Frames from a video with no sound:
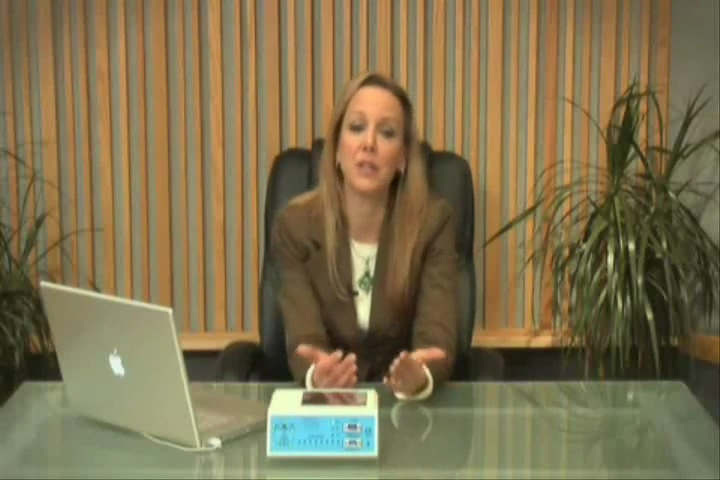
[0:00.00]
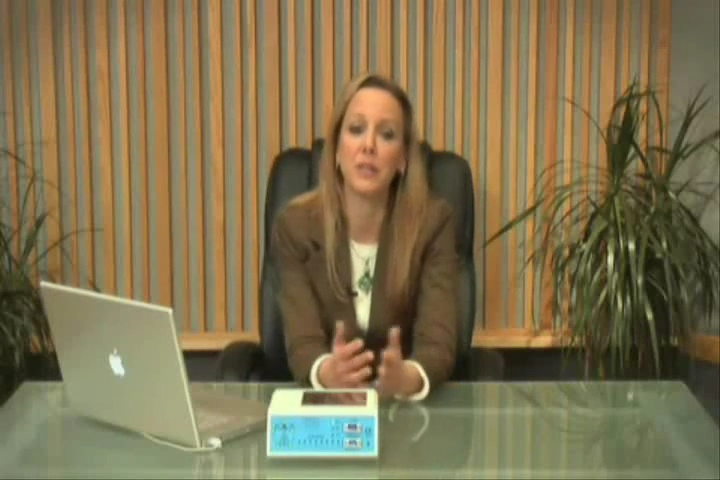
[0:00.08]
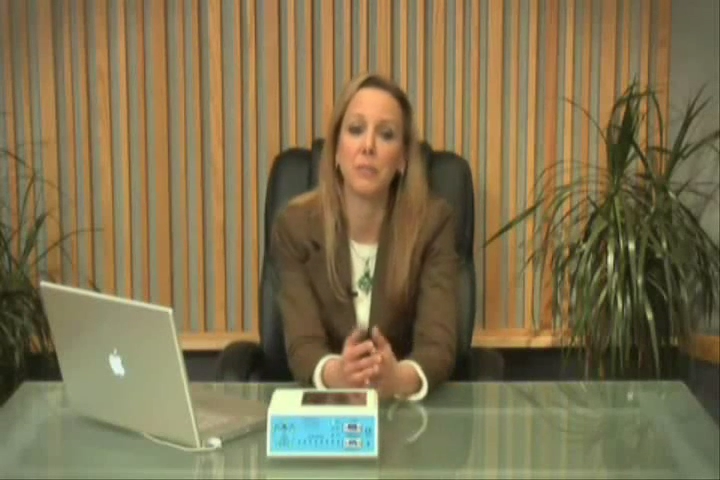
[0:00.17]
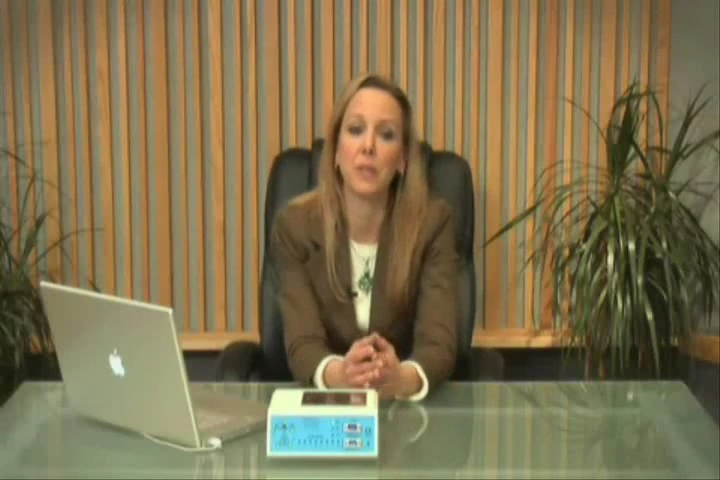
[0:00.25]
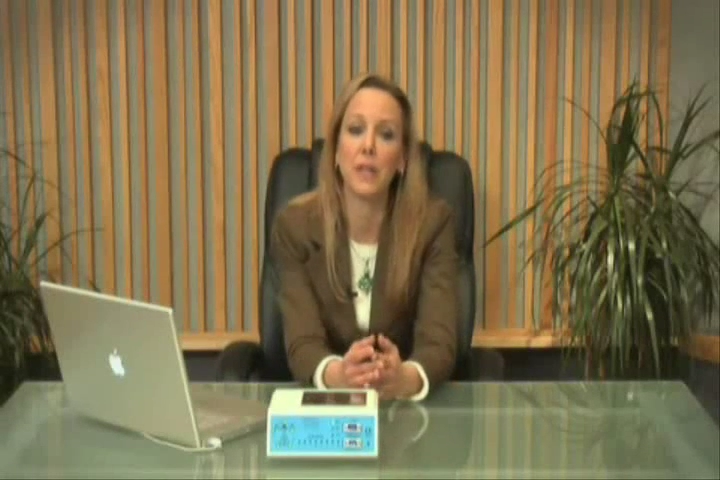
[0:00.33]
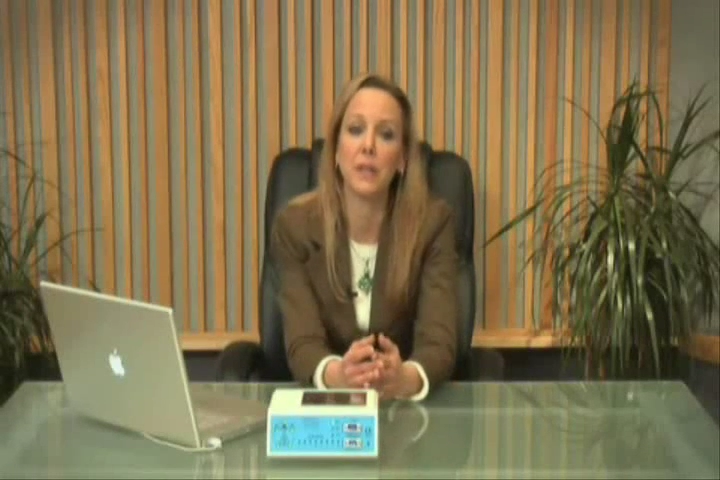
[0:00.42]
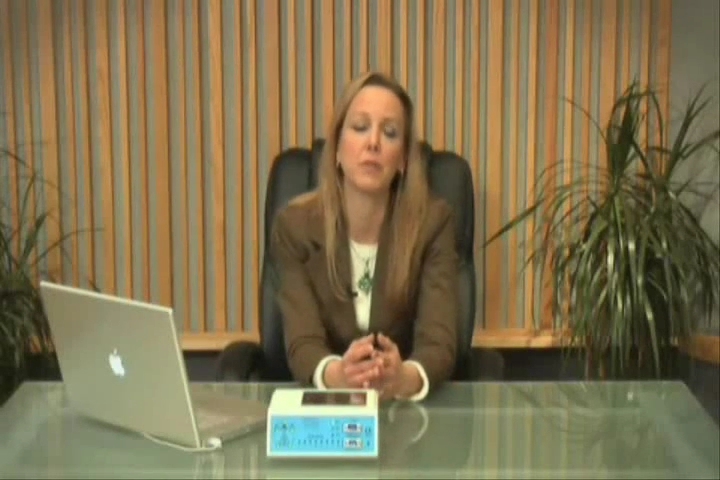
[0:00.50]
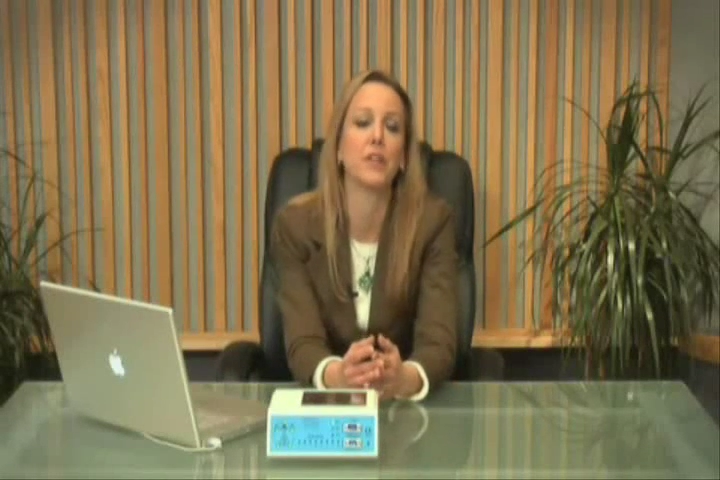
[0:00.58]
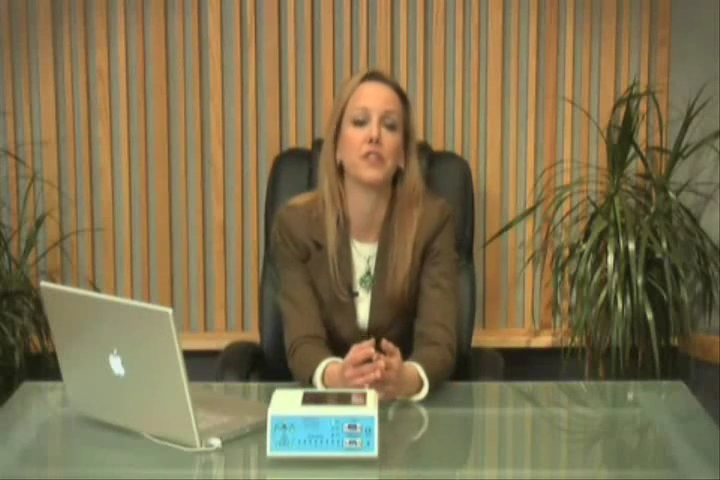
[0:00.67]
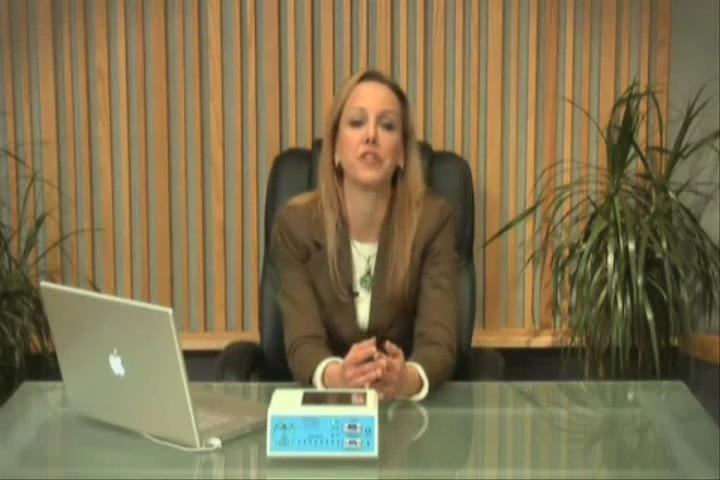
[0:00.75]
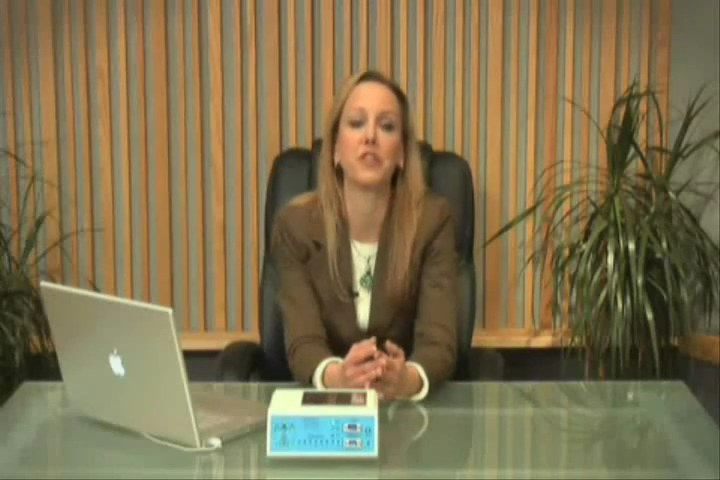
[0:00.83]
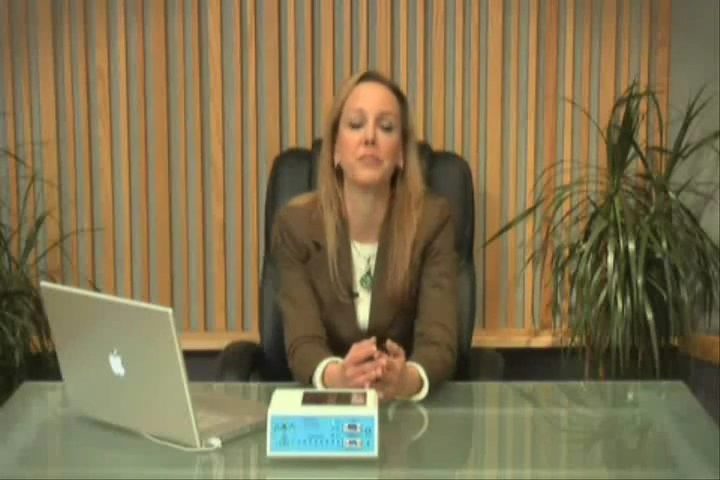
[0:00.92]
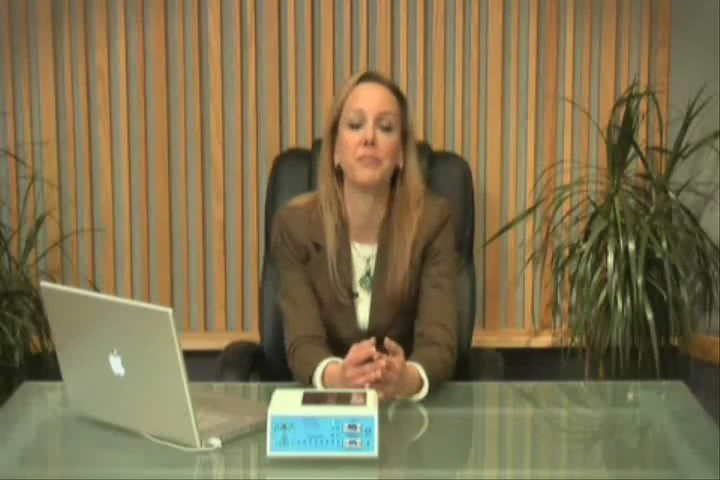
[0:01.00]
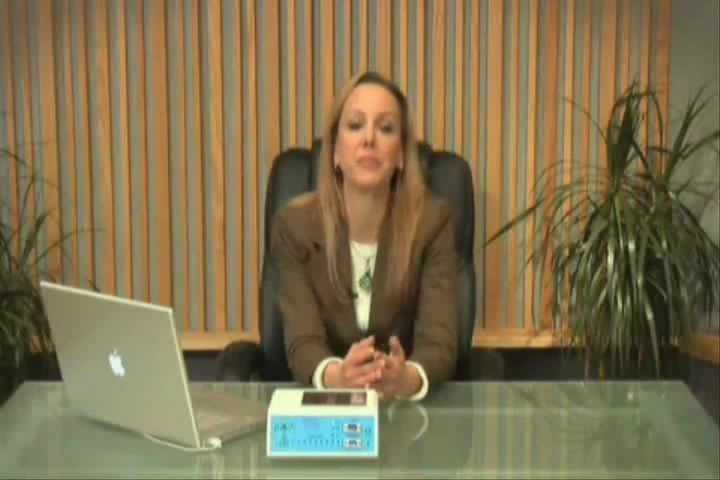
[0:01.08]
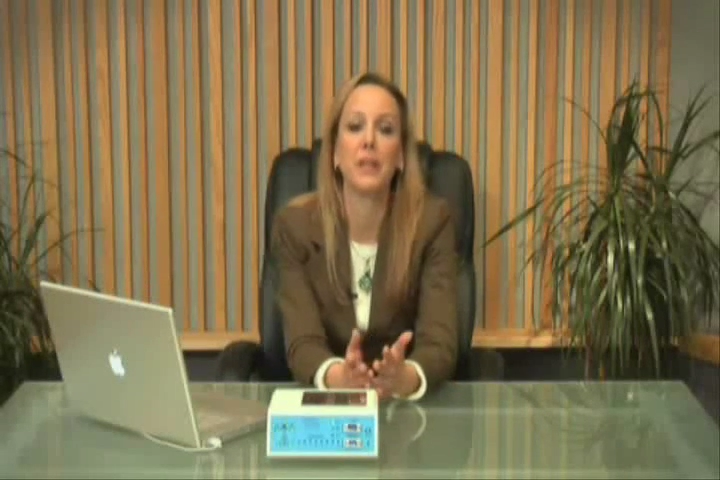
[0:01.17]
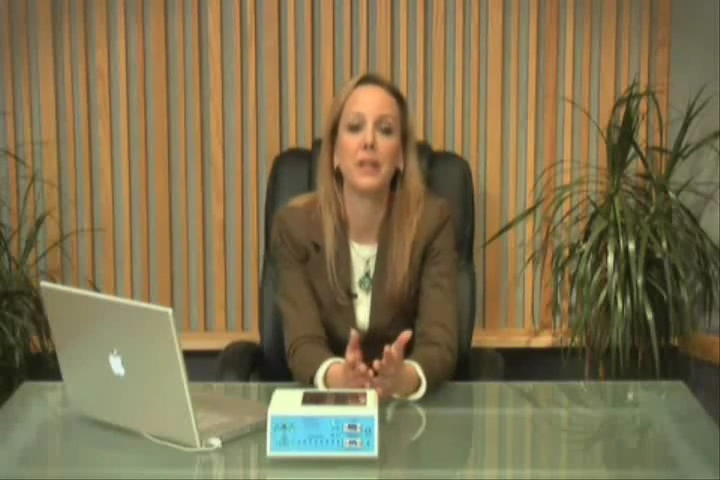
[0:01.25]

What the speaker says: on the blood pressure.